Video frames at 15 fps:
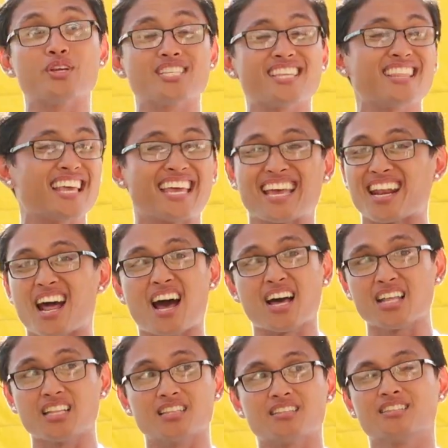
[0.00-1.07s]
reason they
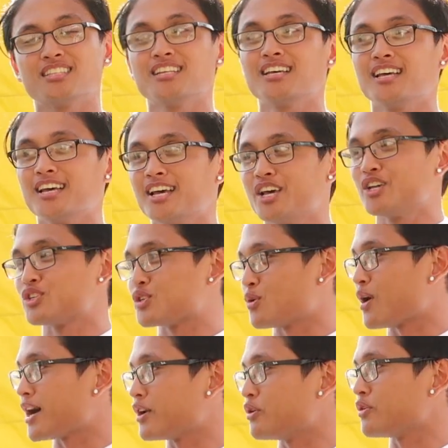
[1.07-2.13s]
cannot. So
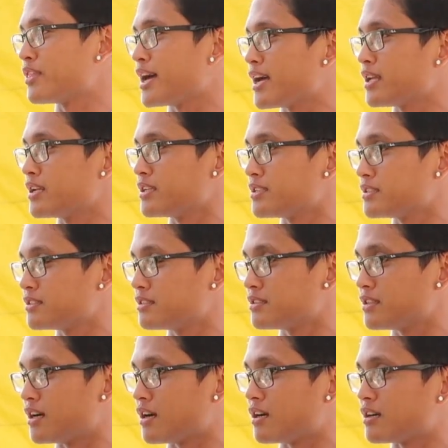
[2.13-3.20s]
I know that
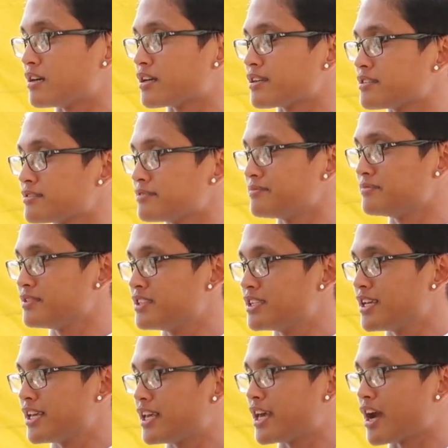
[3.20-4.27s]
uh,
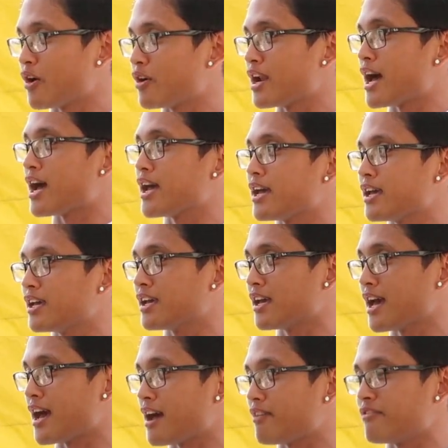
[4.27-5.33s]
Karen and I
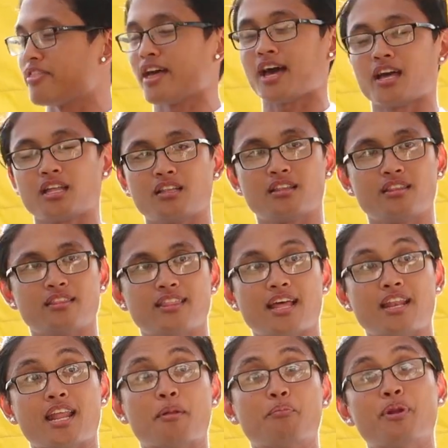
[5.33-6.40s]
have that,
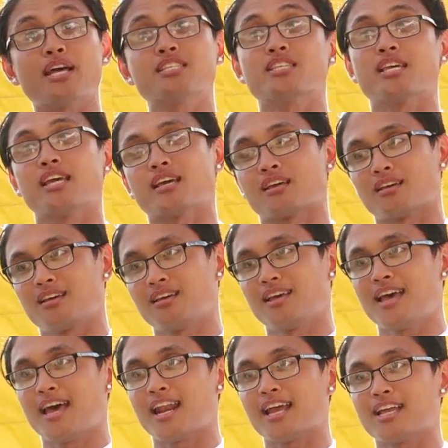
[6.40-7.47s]
that, that blessing.
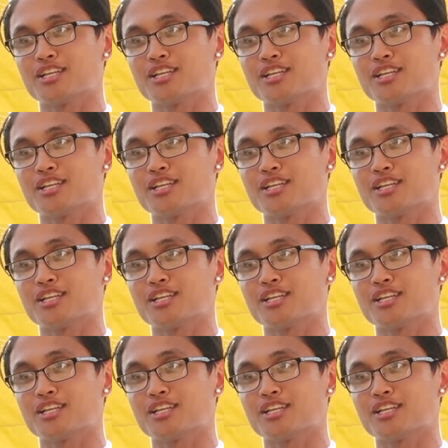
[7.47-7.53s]
And I